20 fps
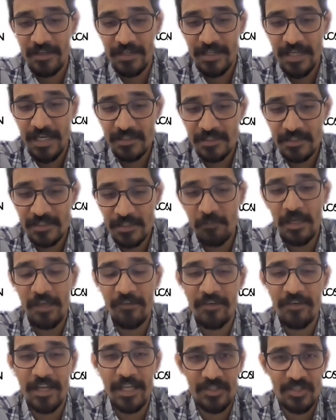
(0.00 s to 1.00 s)
get some
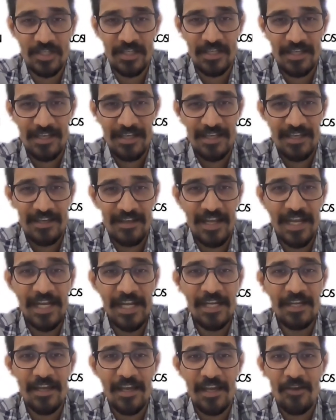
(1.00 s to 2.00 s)
leverage,
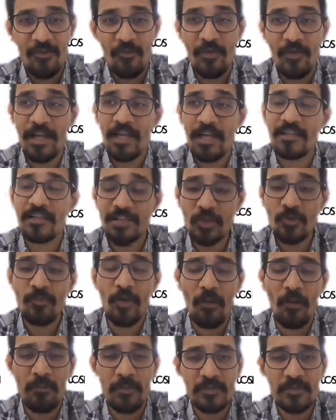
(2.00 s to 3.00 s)
right? When the new
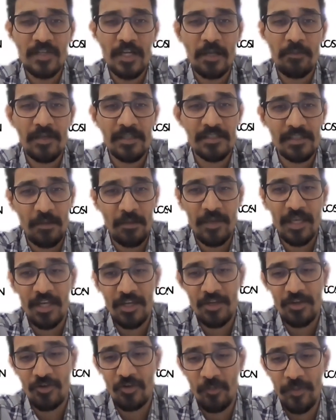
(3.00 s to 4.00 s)
problem statement is coming
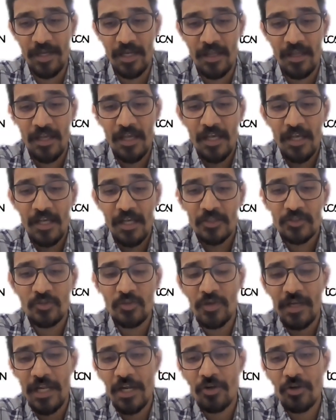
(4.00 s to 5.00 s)
in your domain.
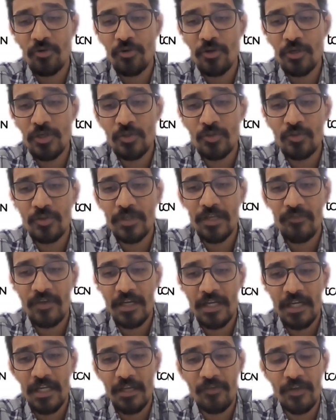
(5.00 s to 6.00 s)
So enroll to
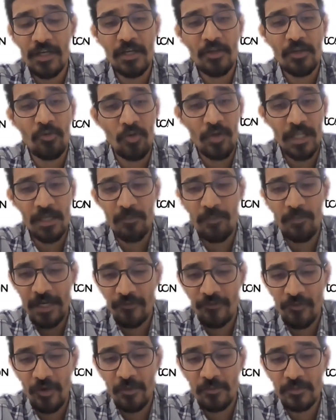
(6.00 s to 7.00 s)
different coding
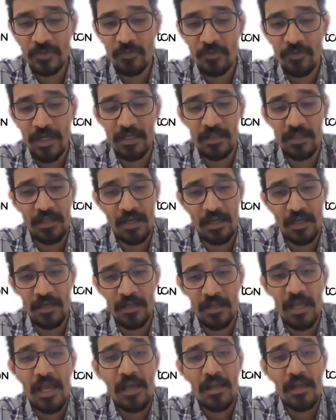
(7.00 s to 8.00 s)
platforms where there
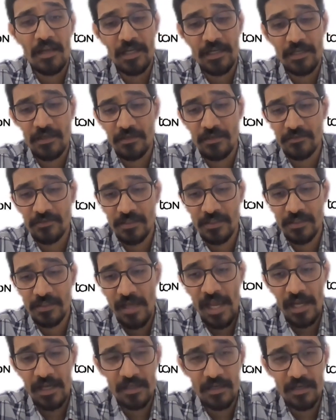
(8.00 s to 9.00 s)
are like, the
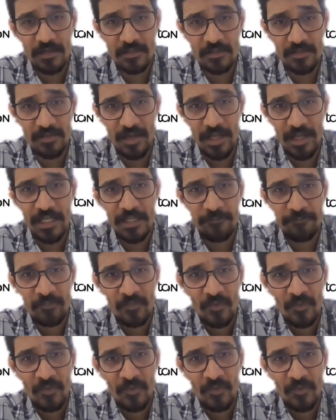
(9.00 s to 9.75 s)
Hacker Earth, right?